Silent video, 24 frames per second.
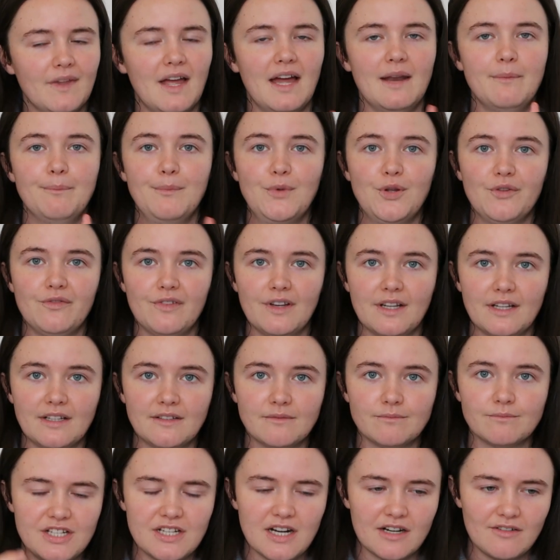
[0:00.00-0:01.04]
and
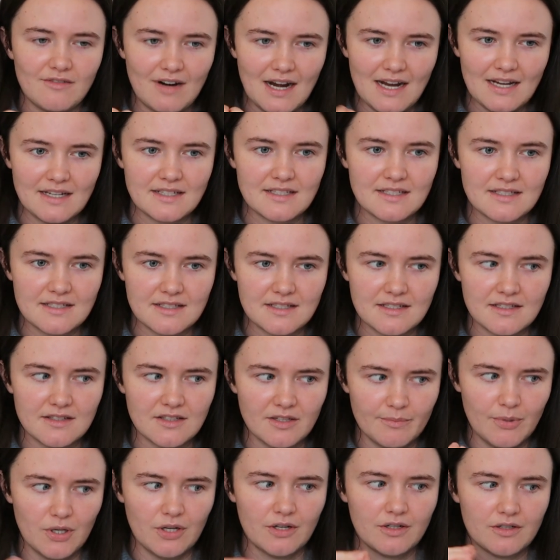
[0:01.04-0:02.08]
moving. She directs
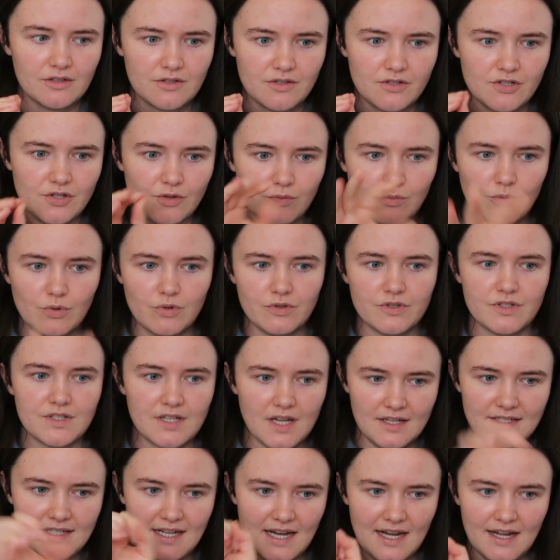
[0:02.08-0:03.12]
the book towards
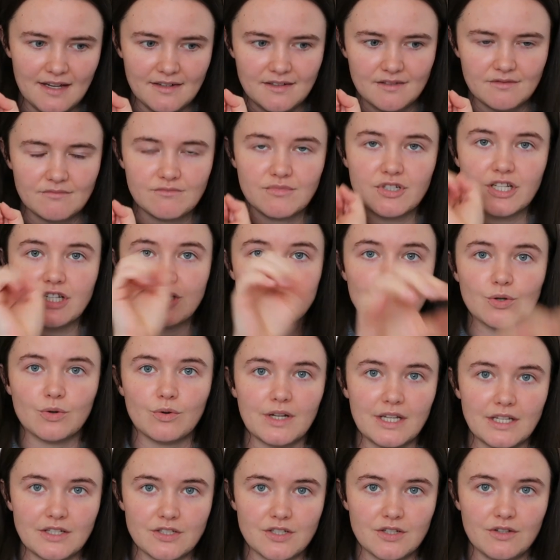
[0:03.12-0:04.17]
her dad. She's
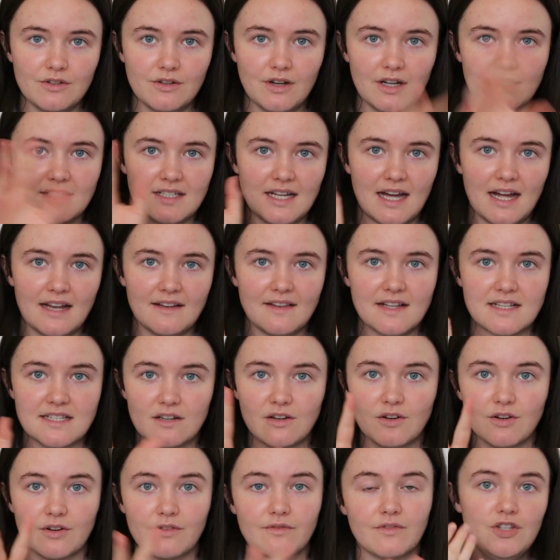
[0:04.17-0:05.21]
talking to her dad. There's a
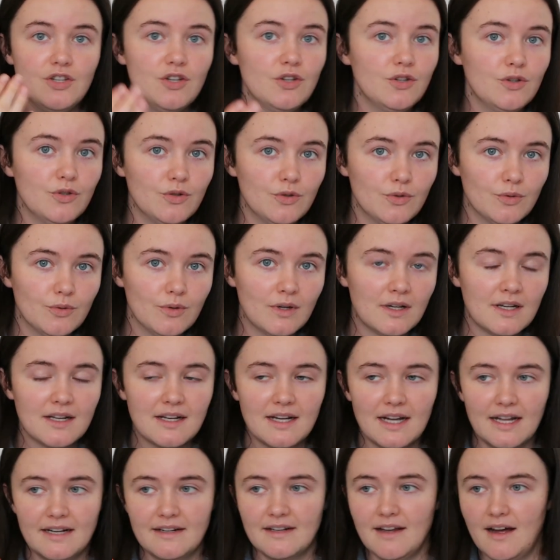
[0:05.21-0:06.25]
lot of you
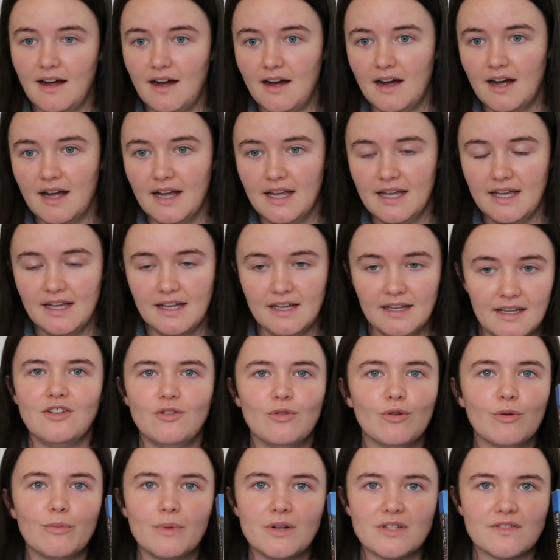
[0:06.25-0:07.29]
and I.
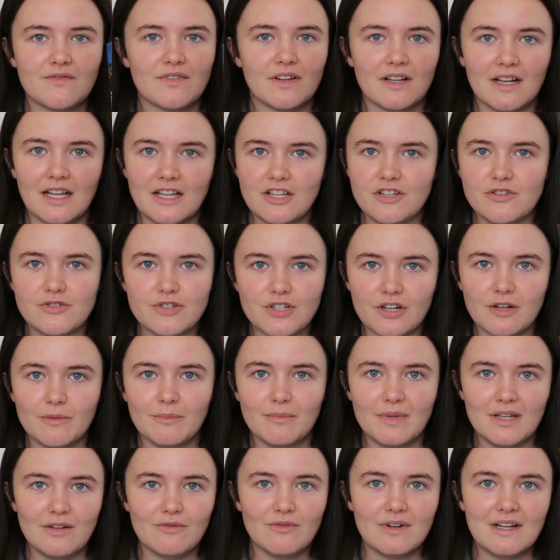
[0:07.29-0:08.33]
You almost feel like you
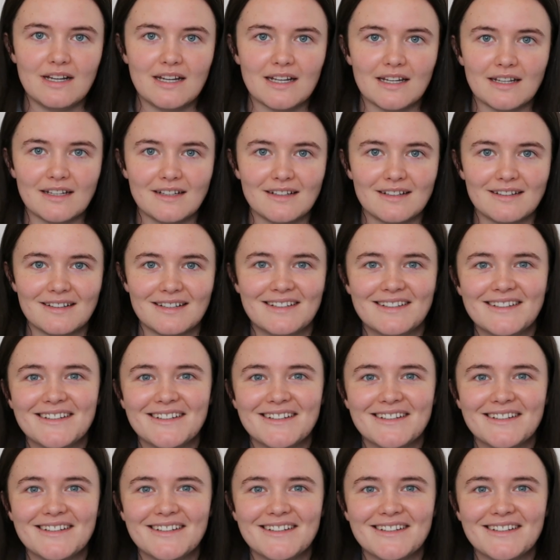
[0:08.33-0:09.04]
shouldn't be reading